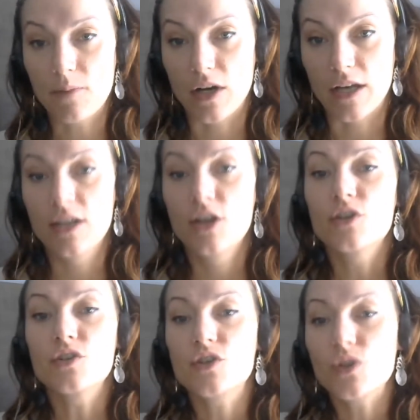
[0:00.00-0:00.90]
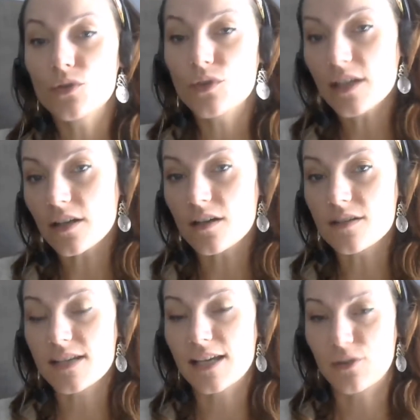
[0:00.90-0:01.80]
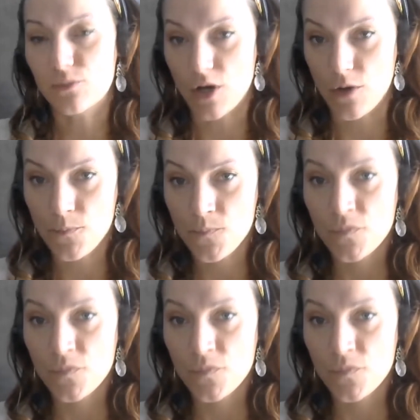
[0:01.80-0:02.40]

on 2 years in a row.